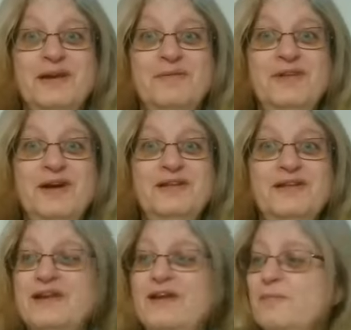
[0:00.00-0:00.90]
Now, we've had
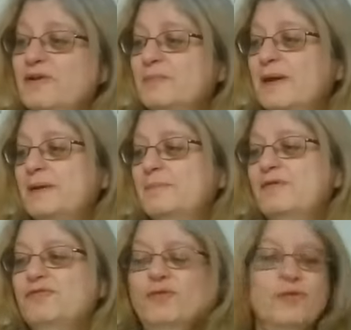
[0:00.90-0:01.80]
Serapis Bey
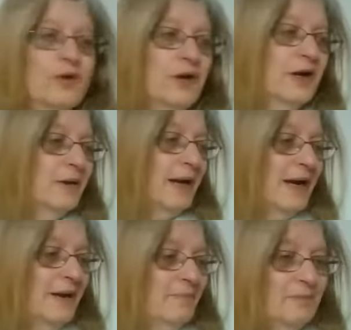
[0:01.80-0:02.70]
before,
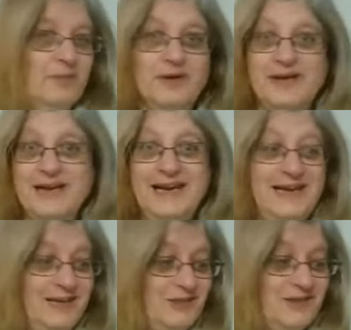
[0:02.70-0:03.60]
but he
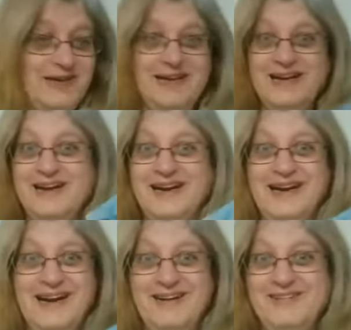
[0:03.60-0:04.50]
literally
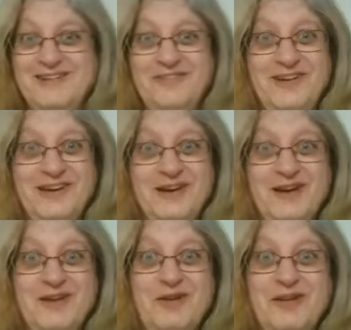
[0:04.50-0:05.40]
shuffling,
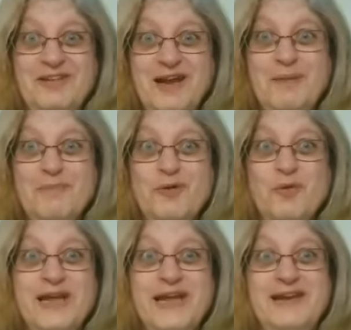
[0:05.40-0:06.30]
saying I'm
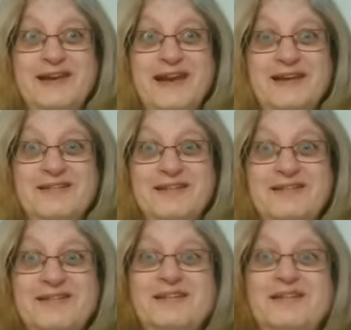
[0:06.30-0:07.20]
calling in the
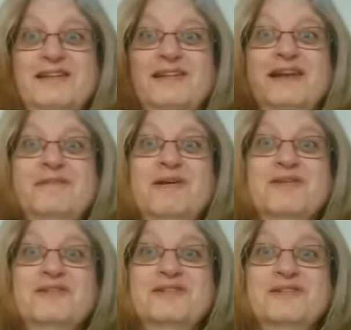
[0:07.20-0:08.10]
ancestors and ascending
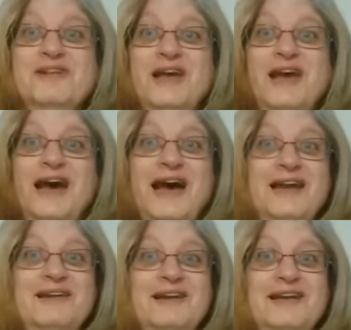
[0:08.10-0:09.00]
masters,
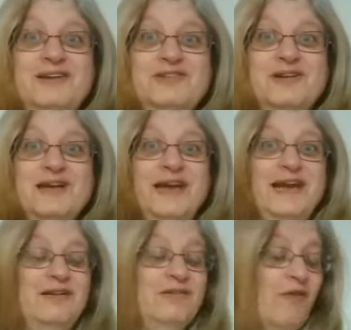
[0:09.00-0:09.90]
and literally
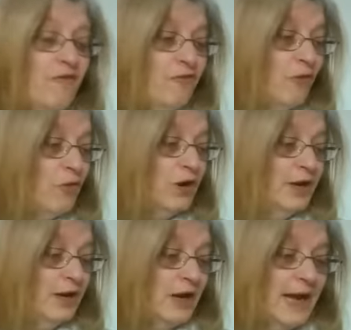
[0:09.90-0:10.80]
he's
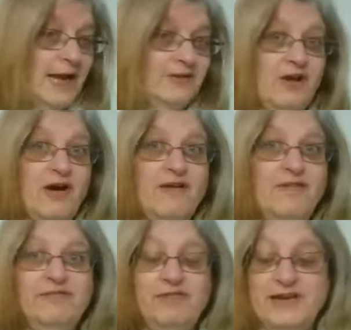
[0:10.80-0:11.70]
fallen at our
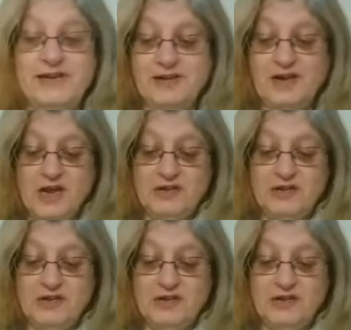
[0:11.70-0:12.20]
feet.